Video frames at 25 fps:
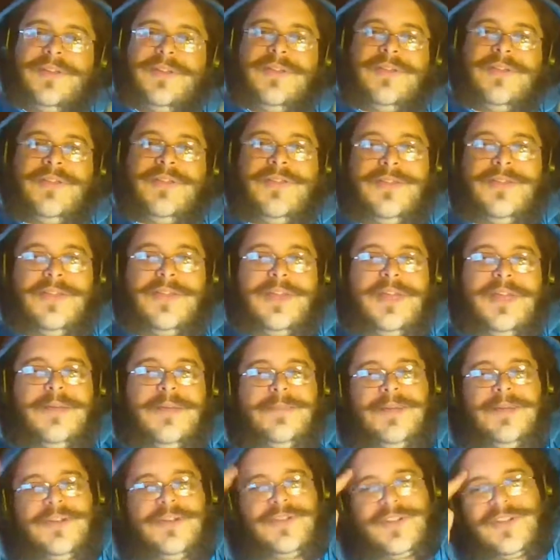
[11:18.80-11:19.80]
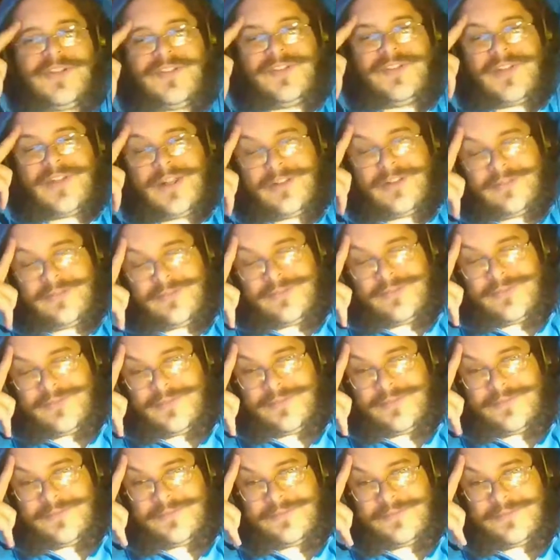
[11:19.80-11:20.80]
the image itself,
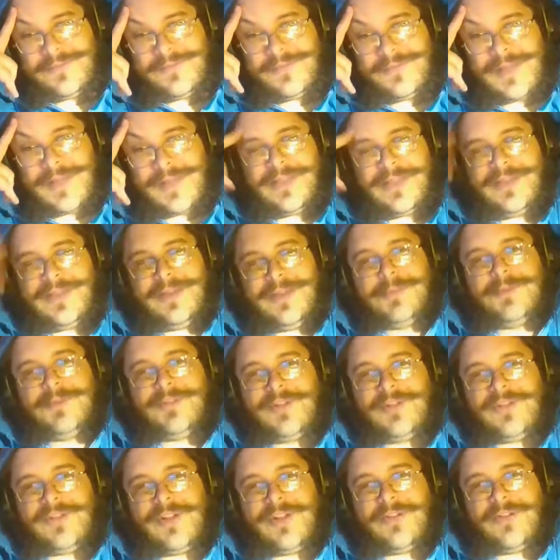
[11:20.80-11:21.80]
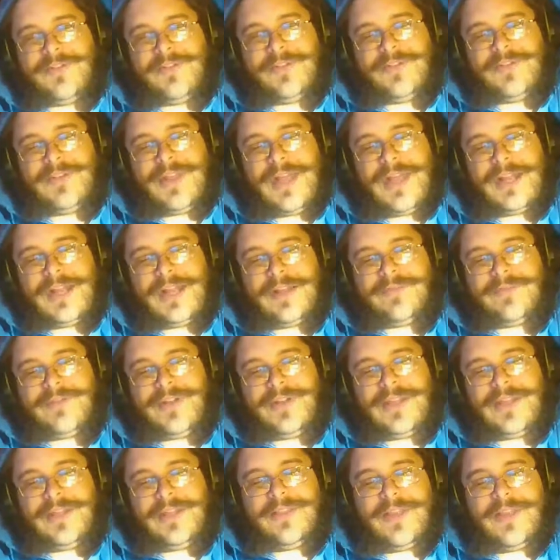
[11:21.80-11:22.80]
like the image itself isn't the
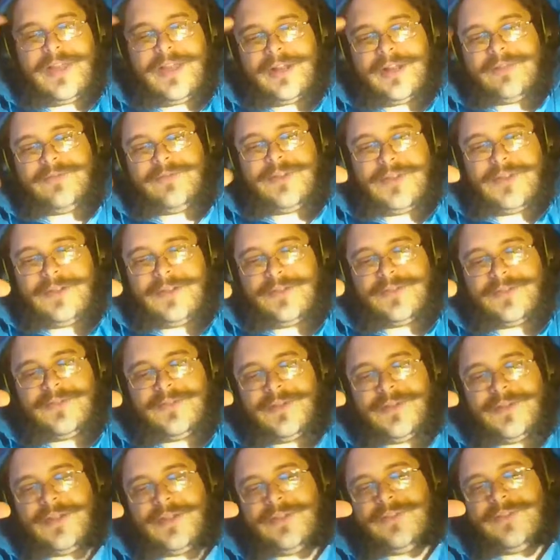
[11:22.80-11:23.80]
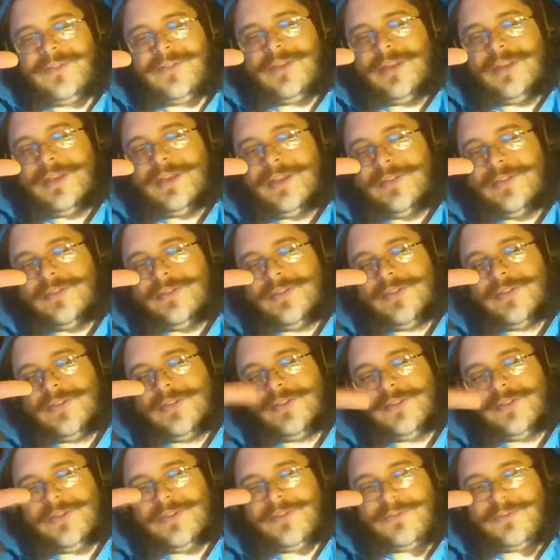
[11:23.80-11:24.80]
NFT. The NFT is
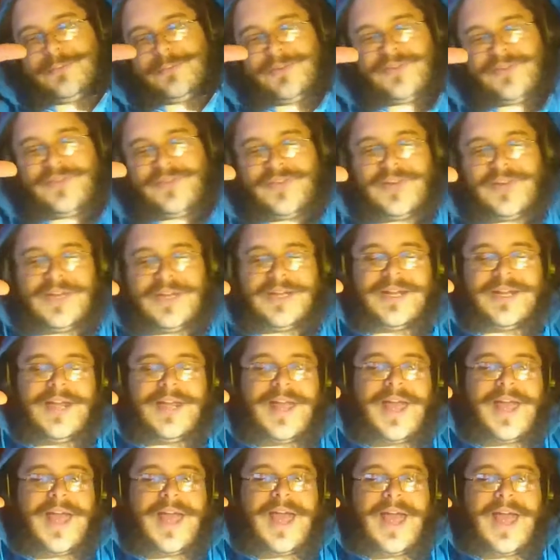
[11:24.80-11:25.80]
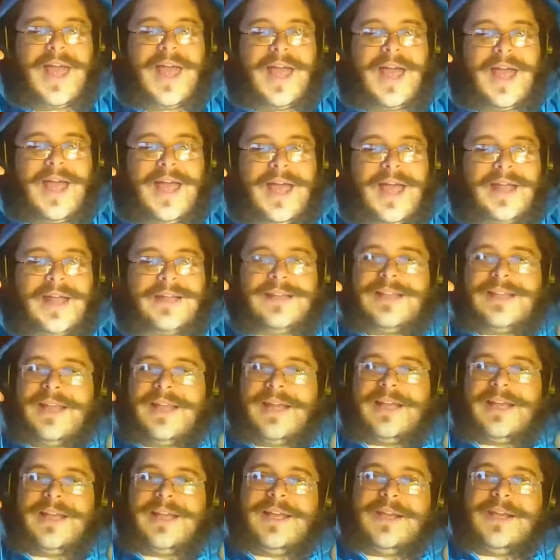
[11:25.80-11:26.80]
the receipt. And
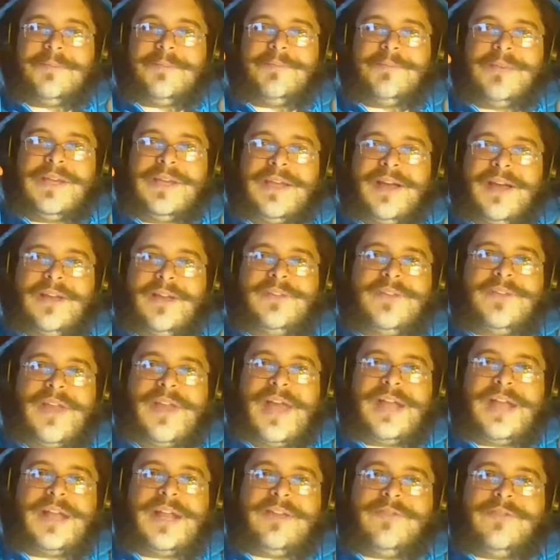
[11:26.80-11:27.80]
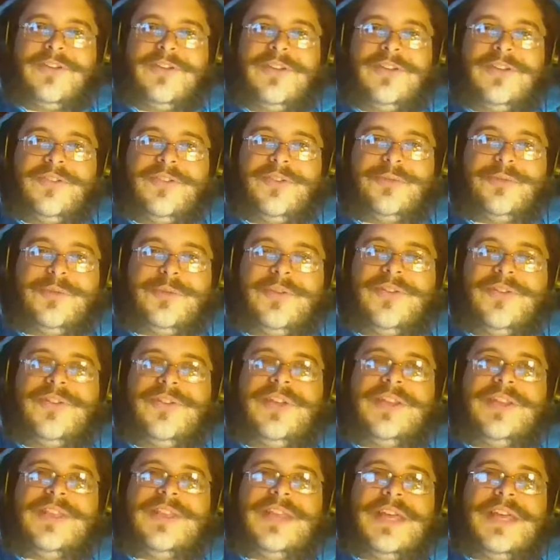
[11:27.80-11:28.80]
like, because the NFT is the
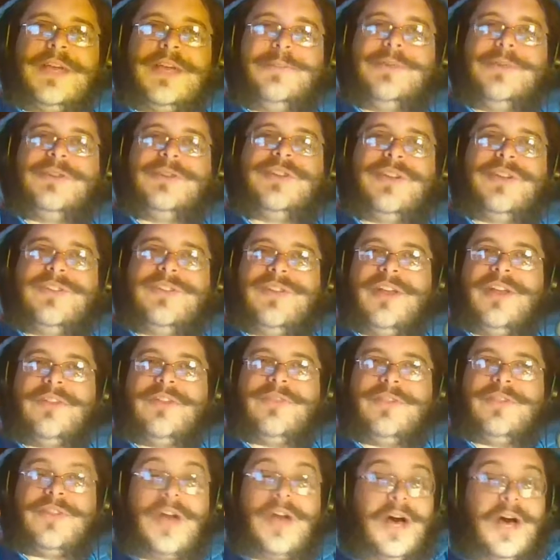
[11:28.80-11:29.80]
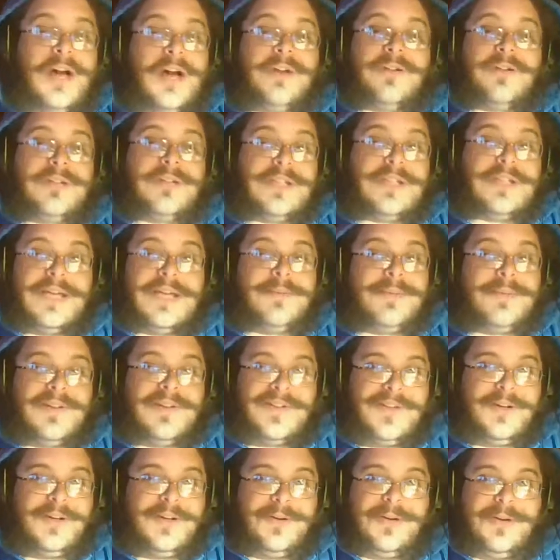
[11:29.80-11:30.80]
receipt, the image itself is utterly
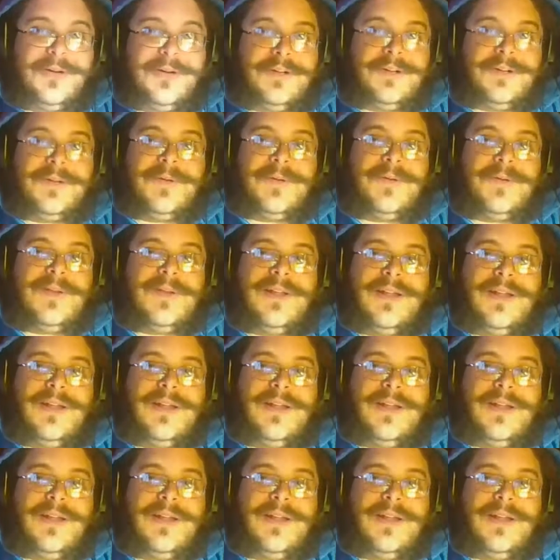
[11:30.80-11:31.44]
immaterial.